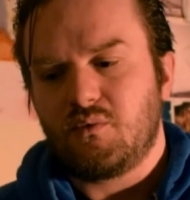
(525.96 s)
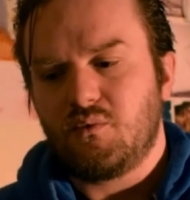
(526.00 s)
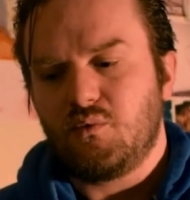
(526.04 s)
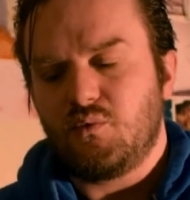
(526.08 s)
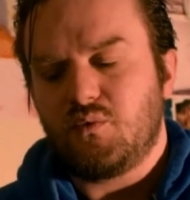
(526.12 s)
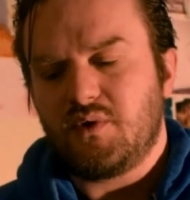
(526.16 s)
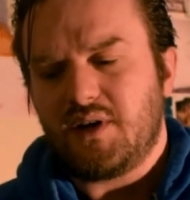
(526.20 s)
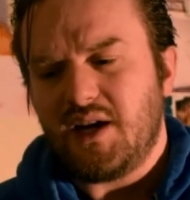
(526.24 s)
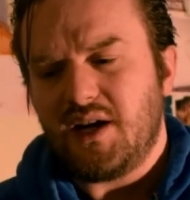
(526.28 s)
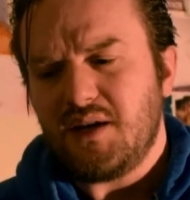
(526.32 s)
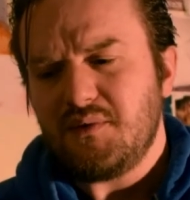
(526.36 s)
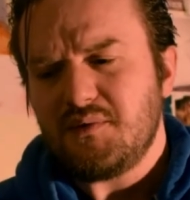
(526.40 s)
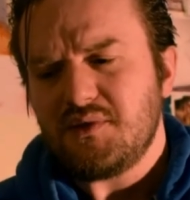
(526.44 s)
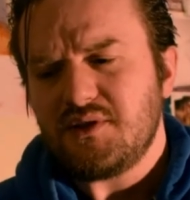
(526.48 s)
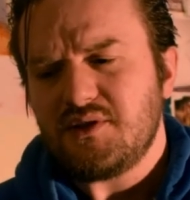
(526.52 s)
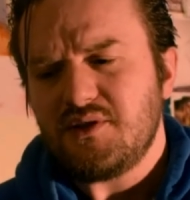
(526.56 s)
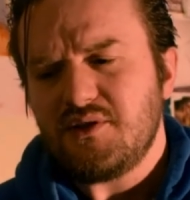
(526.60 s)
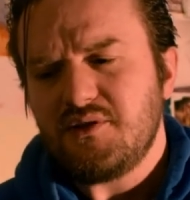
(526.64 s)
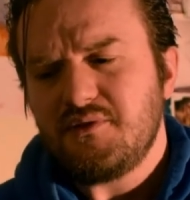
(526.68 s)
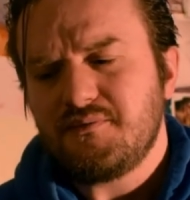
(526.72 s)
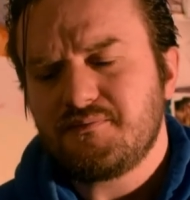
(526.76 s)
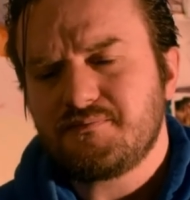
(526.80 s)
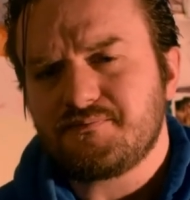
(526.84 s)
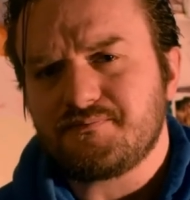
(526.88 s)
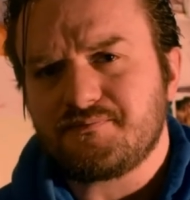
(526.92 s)
What I would
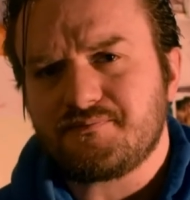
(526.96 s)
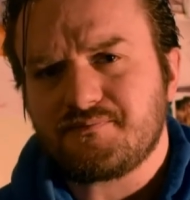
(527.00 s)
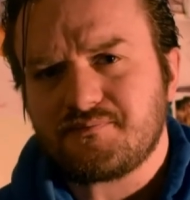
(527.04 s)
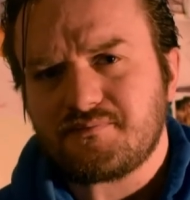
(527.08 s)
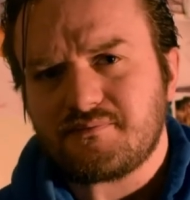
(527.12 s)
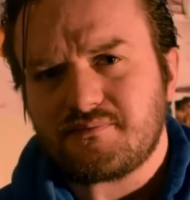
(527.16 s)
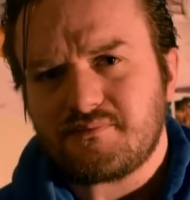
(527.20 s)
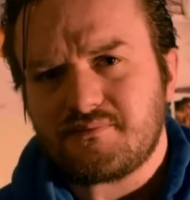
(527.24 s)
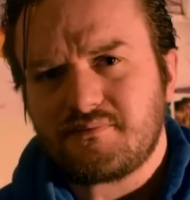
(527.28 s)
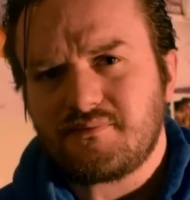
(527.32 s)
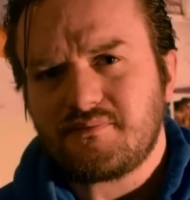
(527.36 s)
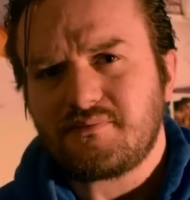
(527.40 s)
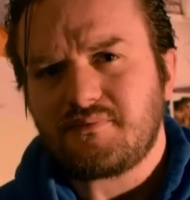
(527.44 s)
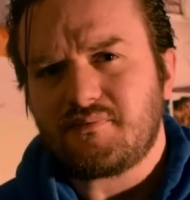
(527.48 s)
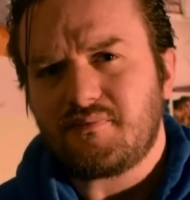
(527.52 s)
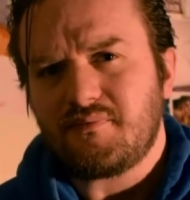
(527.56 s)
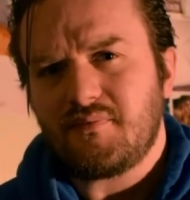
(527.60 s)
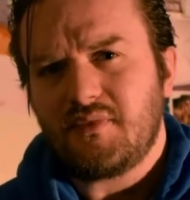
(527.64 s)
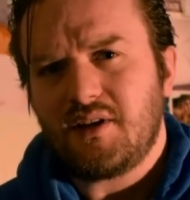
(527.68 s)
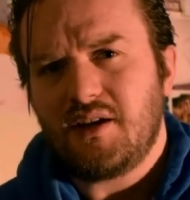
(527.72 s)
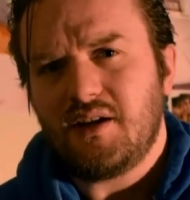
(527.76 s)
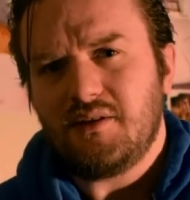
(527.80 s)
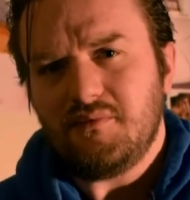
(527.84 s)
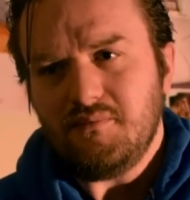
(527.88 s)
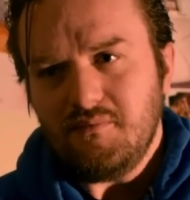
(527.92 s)
do,
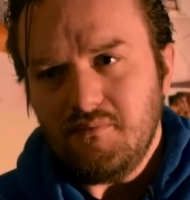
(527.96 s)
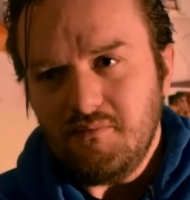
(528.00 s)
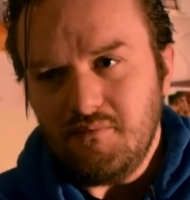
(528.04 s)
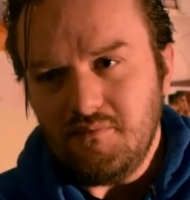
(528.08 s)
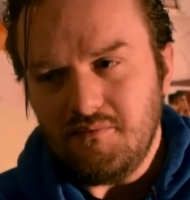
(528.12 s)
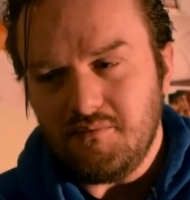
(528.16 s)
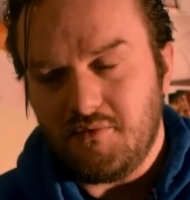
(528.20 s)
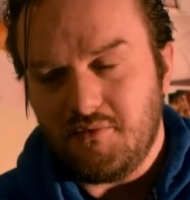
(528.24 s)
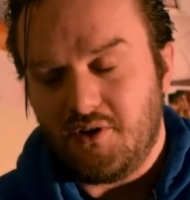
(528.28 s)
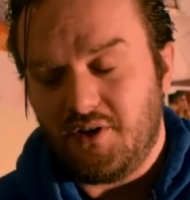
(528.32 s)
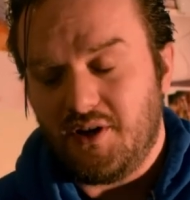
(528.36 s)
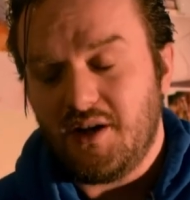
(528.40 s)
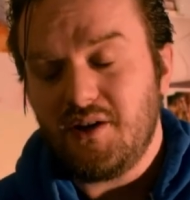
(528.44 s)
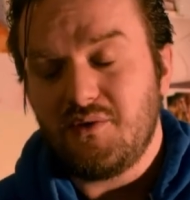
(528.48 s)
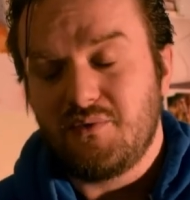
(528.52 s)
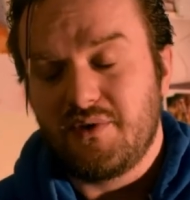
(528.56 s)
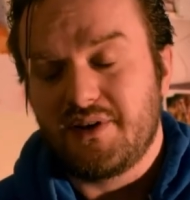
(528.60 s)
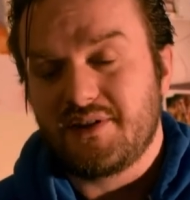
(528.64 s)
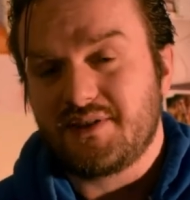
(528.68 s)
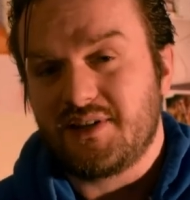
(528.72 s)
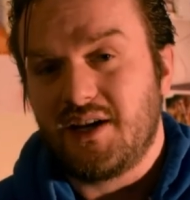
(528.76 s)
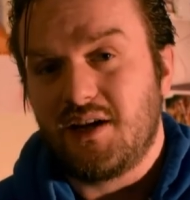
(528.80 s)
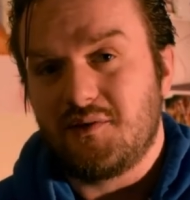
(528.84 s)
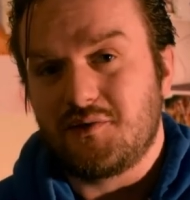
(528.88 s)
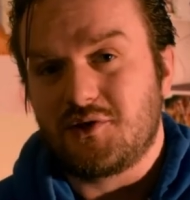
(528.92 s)
now I
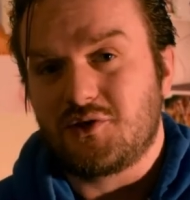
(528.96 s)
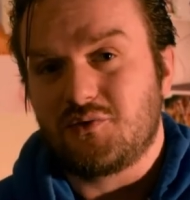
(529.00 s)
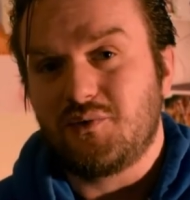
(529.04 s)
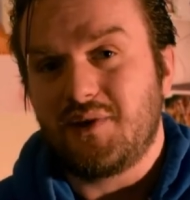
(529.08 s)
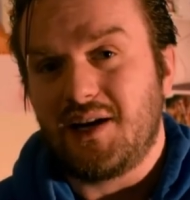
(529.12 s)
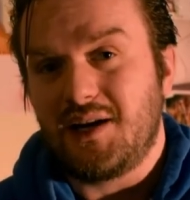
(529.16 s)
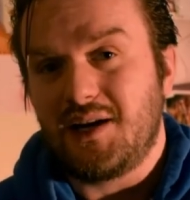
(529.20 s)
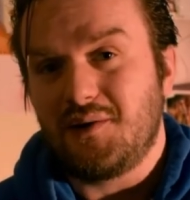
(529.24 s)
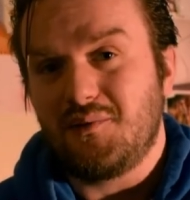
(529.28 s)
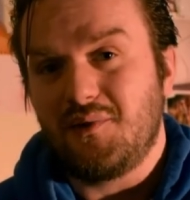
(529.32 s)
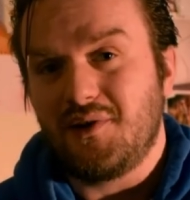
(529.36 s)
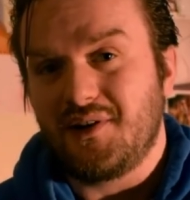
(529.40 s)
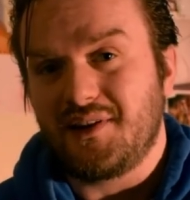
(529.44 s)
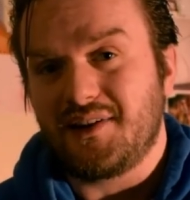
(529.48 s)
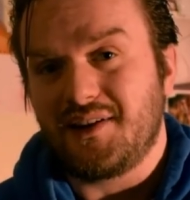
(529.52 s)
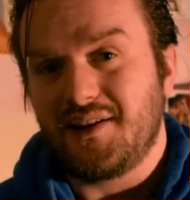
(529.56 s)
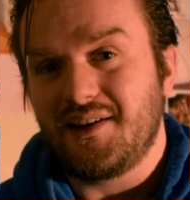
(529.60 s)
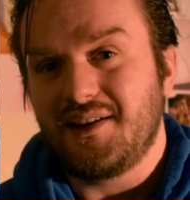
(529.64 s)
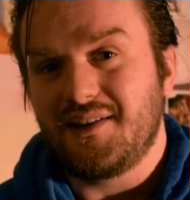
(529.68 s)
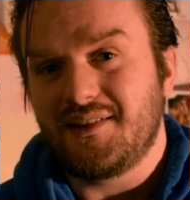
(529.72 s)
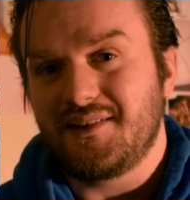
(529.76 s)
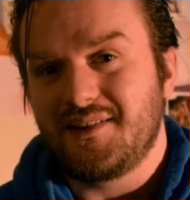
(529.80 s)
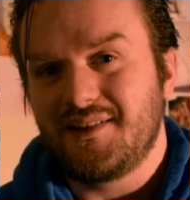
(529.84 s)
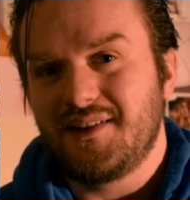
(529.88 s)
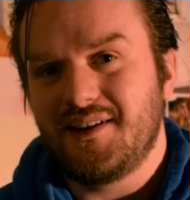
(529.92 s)
wish I was 21
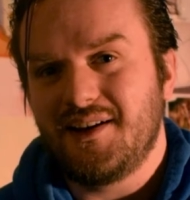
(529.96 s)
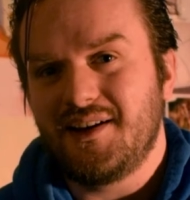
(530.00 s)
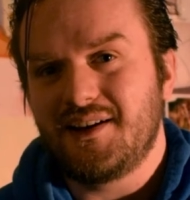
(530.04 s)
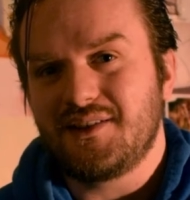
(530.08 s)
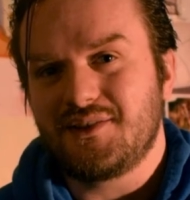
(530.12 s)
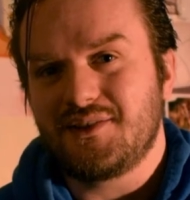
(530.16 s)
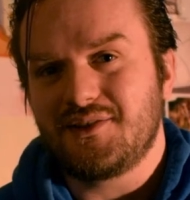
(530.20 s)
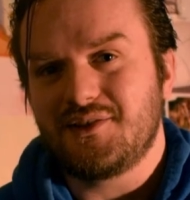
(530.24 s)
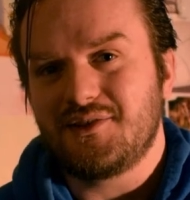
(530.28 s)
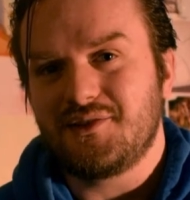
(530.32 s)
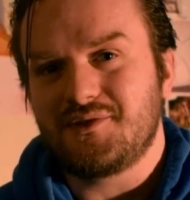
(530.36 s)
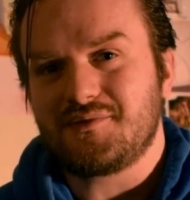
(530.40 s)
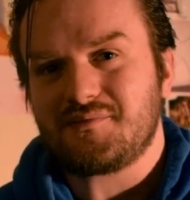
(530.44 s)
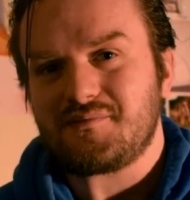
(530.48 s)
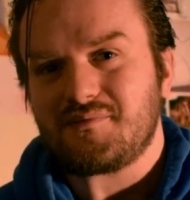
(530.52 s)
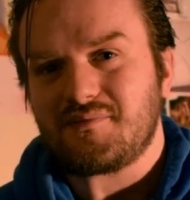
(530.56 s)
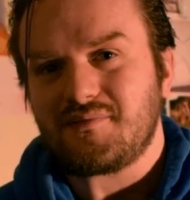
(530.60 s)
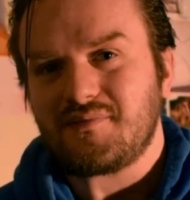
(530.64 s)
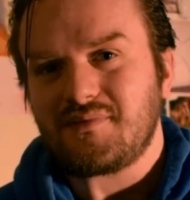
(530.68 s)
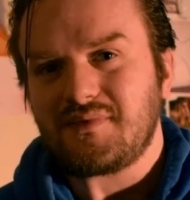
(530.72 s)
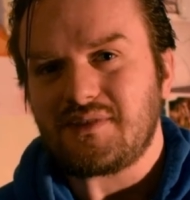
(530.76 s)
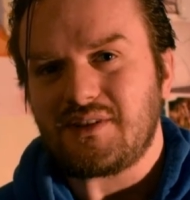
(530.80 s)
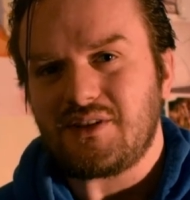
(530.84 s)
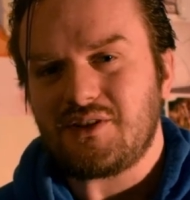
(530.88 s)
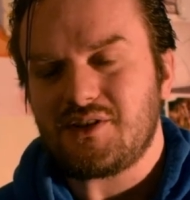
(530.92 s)
again, I
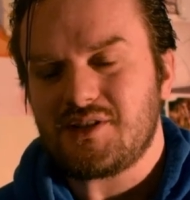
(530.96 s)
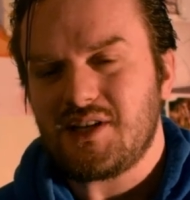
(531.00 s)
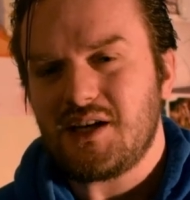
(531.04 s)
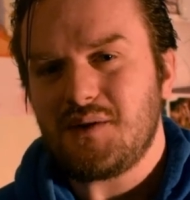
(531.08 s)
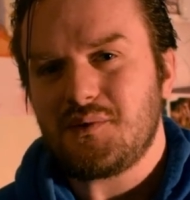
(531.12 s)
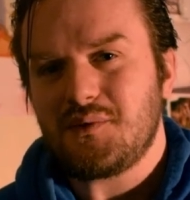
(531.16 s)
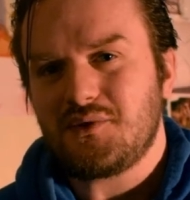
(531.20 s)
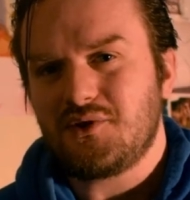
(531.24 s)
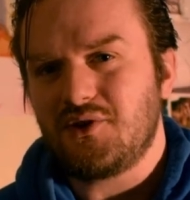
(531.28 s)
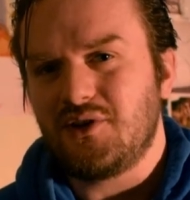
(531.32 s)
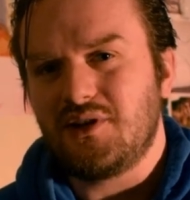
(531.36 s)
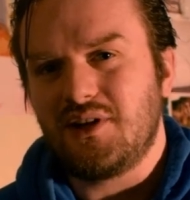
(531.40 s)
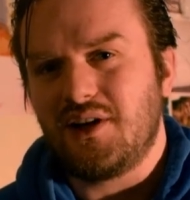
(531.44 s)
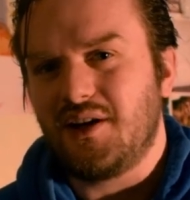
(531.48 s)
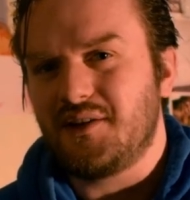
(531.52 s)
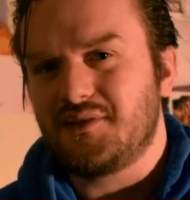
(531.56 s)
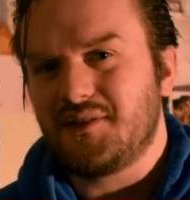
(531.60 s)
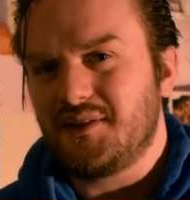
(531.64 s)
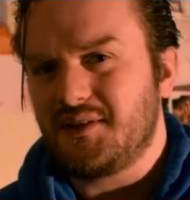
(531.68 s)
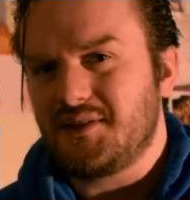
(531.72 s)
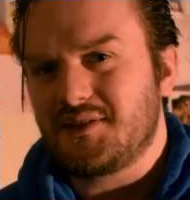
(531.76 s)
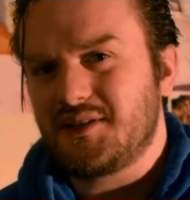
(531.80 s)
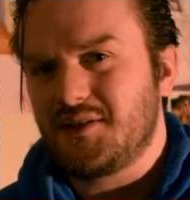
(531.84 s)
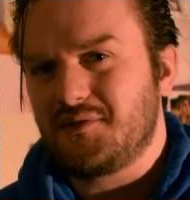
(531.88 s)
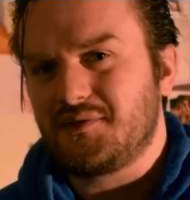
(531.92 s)
do, because I would do a lot of
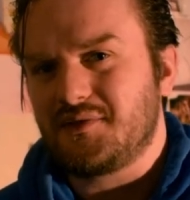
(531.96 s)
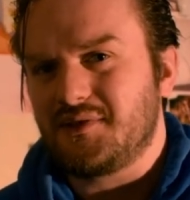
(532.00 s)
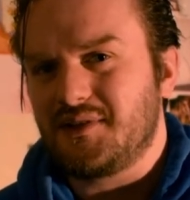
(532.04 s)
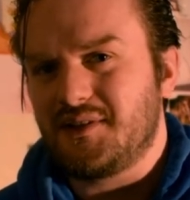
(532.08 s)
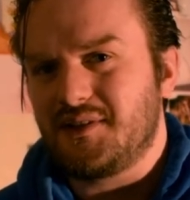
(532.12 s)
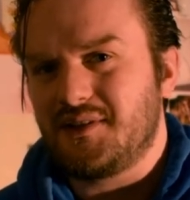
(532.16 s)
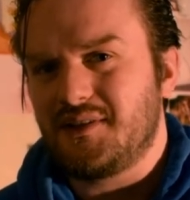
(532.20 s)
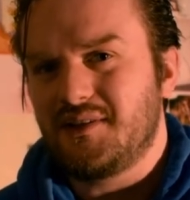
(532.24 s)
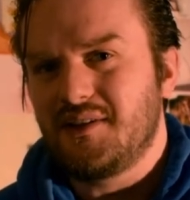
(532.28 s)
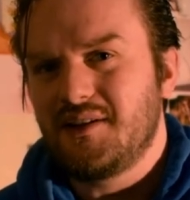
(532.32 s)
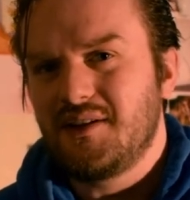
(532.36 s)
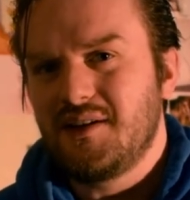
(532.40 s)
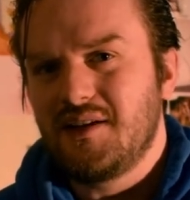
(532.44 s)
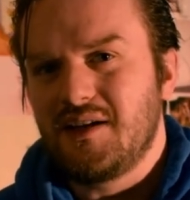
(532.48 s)
things differently,